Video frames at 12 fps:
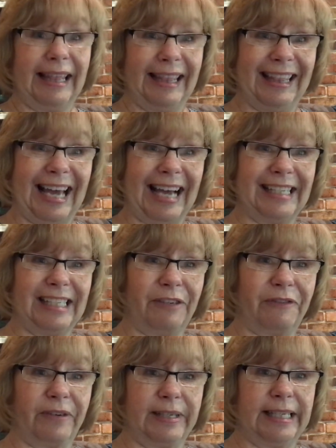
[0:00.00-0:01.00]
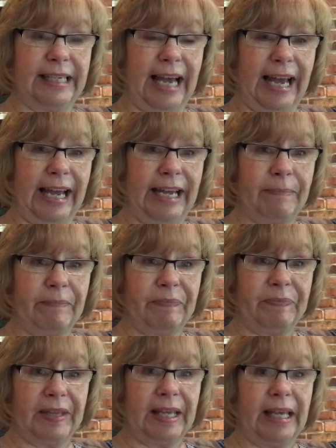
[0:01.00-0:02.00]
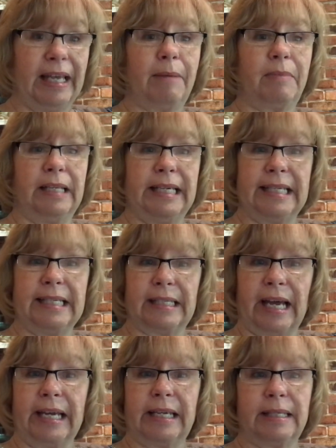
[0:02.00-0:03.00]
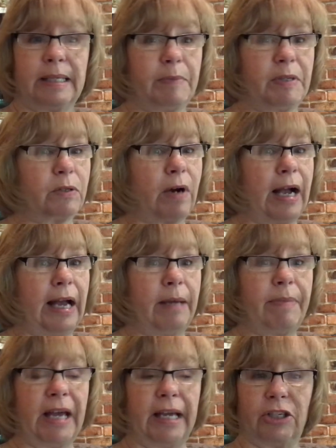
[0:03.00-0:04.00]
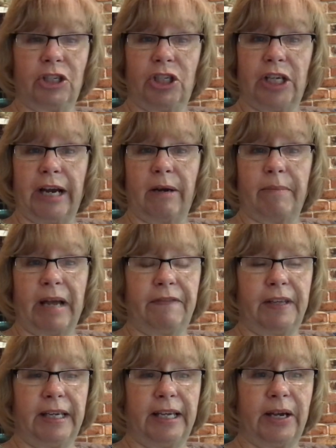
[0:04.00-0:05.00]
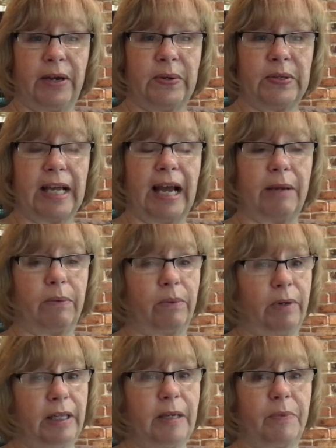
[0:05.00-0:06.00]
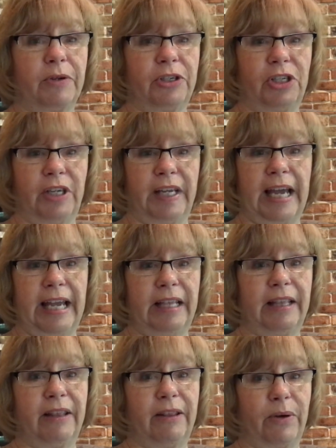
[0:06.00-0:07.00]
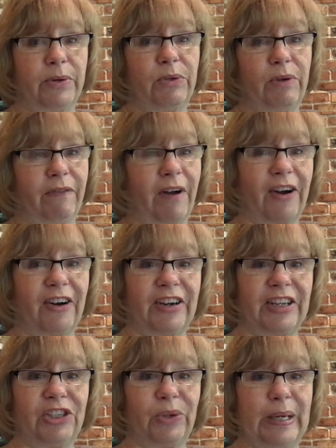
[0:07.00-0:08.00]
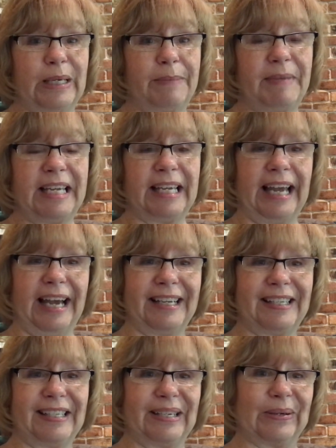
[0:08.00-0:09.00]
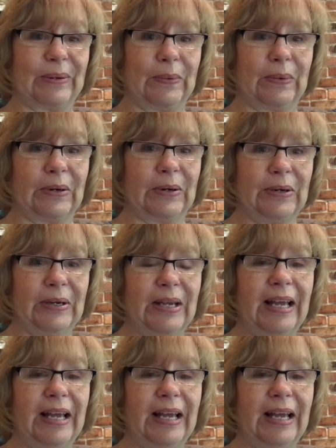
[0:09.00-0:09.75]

That's it for today. Please like, subscribe, and share my videos. I really appreciate those who have already joined me in Cat Sitter Corner.